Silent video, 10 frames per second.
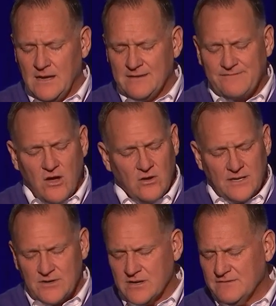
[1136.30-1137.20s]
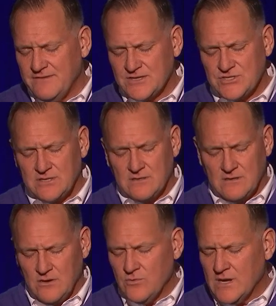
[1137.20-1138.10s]
I fall under conviction,
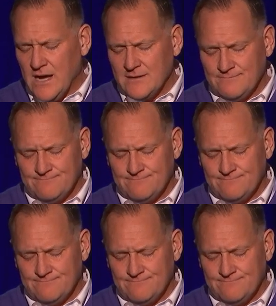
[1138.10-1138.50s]
oh God.